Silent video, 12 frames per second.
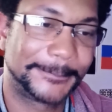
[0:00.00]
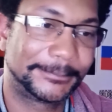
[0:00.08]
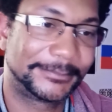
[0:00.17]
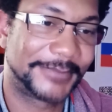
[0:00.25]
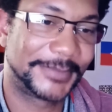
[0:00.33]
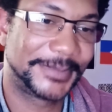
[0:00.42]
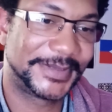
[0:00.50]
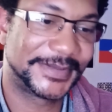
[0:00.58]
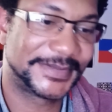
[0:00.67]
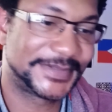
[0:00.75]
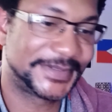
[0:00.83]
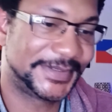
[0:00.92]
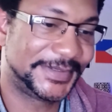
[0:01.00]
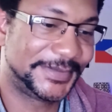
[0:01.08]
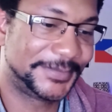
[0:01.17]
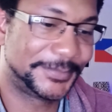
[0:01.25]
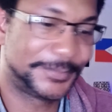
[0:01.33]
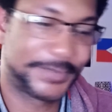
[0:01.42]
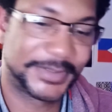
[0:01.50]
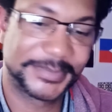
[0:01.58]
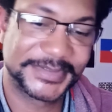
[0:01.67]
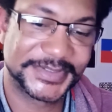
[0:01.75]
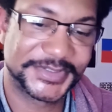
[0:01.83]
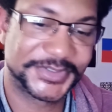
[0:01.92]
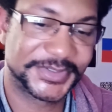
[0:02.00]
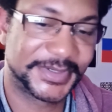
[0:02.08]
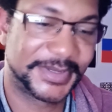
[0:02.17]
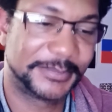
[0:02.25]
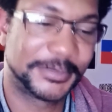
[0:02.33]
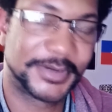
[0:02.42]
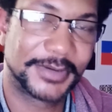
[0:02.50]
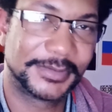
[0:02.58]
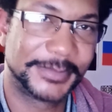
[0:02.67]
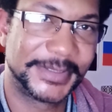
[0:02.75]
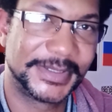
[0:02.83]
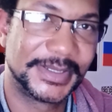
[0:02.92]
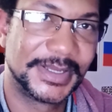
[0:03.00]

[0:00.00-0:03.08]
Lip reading: because he won a position in parliament.